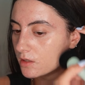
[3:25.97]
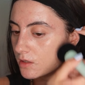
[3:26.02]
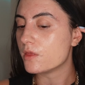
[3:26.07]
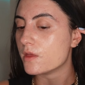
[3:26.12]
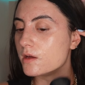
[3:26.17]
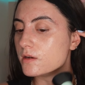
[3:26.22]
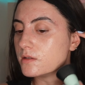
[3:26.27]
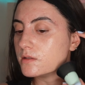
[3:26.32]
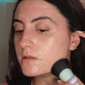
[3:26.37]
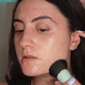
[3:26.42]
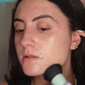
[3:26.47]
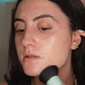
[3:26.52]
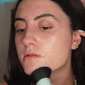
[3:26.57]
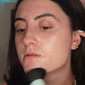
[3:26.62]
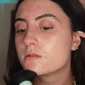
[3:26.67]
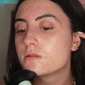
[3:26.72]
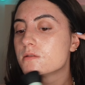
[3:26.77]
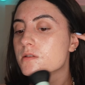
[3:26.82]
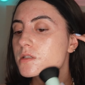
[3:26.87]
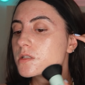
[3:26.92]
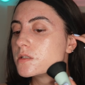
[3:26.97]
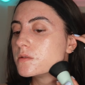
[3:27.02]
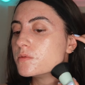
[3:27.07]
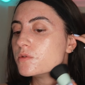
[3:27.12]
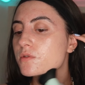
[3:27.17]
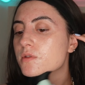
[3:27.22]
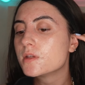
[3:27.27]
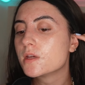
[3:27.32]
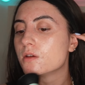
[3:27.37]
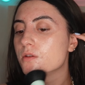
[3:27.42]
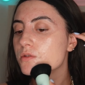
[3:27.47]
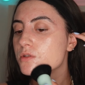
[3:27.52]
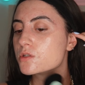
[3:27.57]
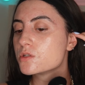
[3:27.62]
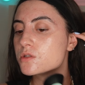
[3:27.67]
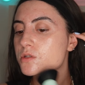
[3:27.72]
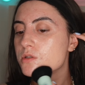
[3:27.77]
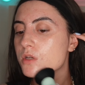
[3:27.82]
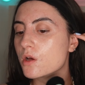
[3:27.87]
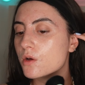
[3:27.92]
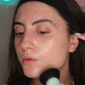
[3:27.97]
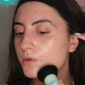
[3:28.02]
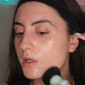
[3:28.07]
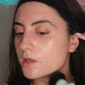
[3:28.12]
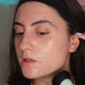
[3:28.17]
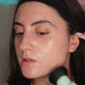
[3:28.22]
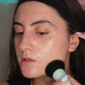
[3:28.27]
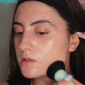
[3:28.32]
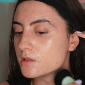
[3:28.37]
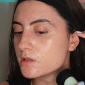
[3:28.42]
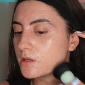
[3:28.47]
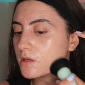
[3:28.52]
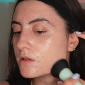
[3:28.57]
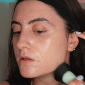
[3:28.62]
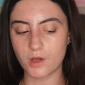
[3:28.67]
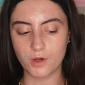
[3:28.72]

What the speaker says: That is smoothing out so nicely.